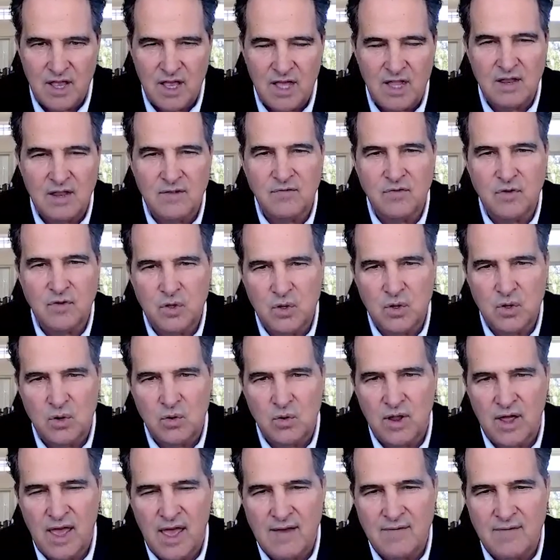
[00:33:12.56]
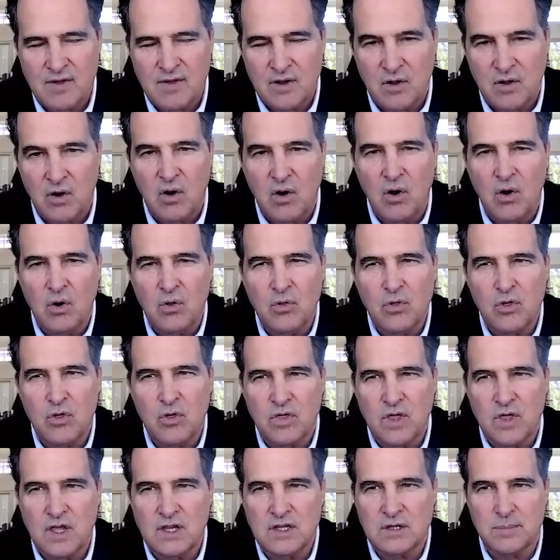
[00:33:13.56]
And if you don't have it, all the
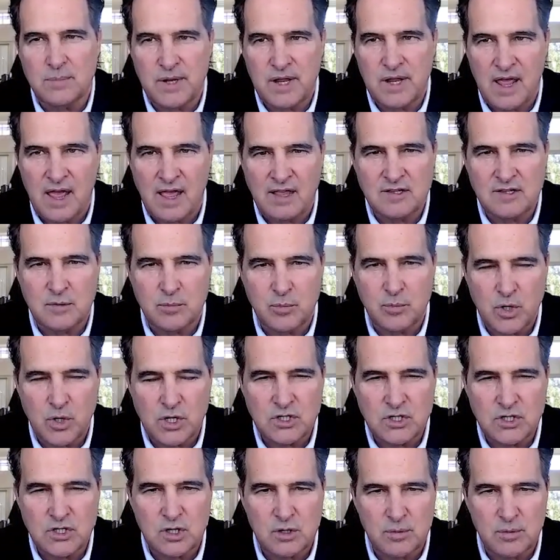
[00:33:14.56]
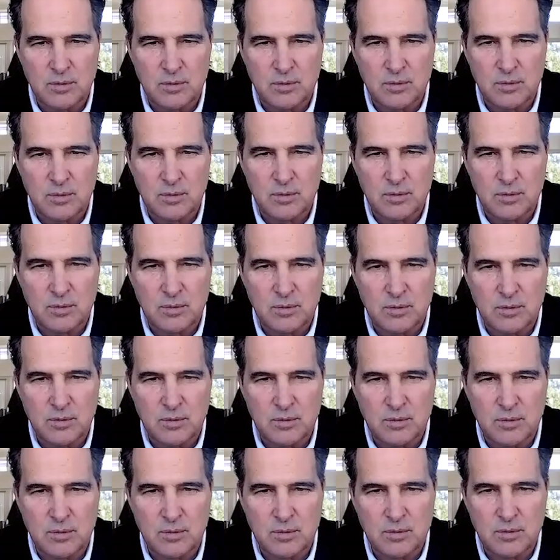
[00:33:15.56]
things that potassium brings to the
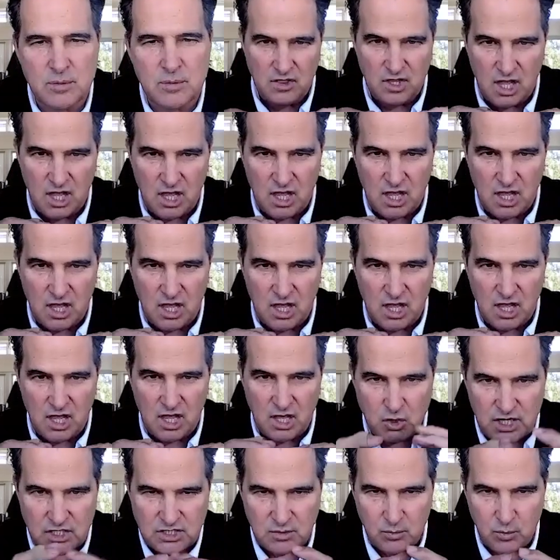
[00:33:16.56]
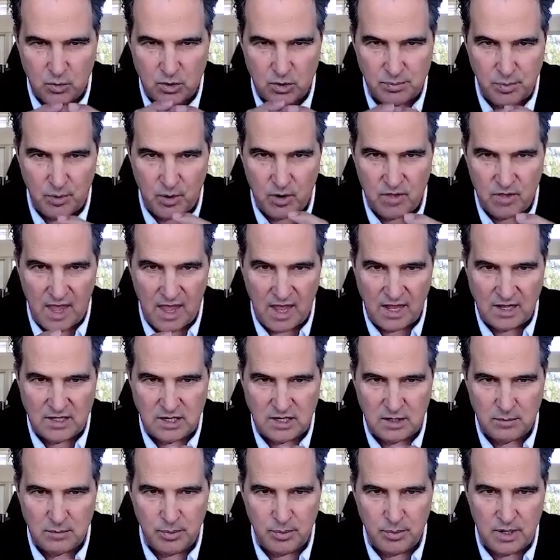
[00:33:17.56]
party, including the energetic system, which is part of
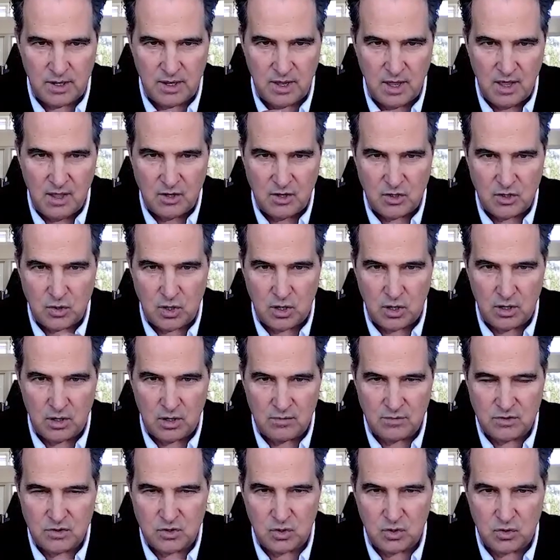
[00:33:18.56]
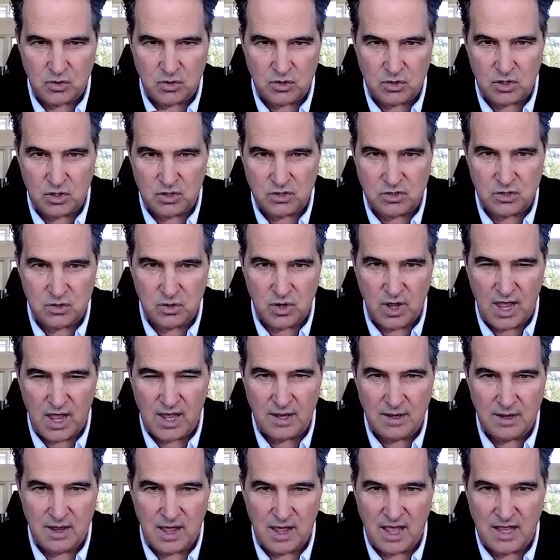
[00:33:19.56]
the ATP uh, to, to
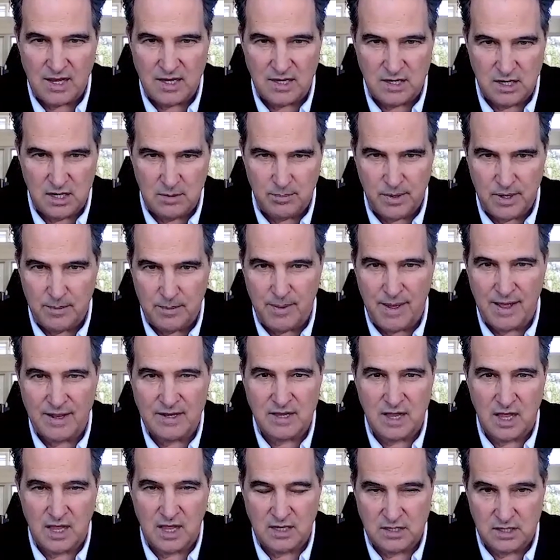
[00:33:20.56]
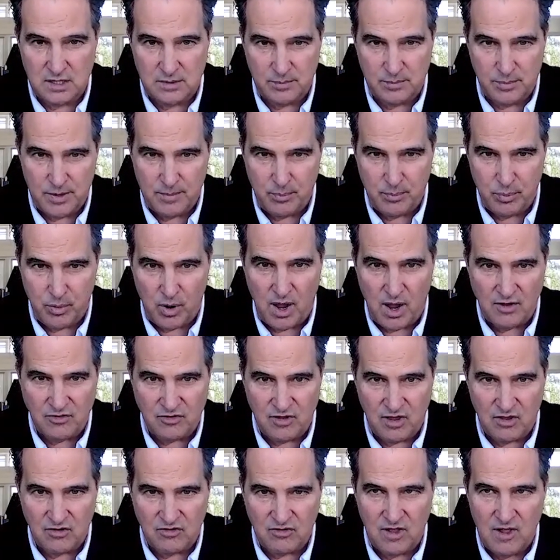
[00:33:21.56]
ADP back to ATP
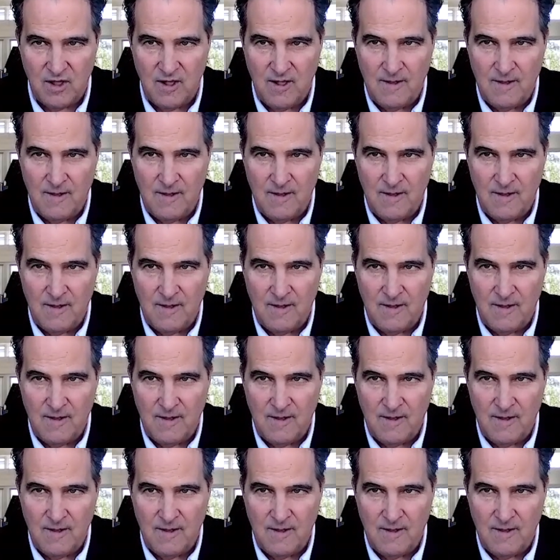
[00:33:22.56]
process,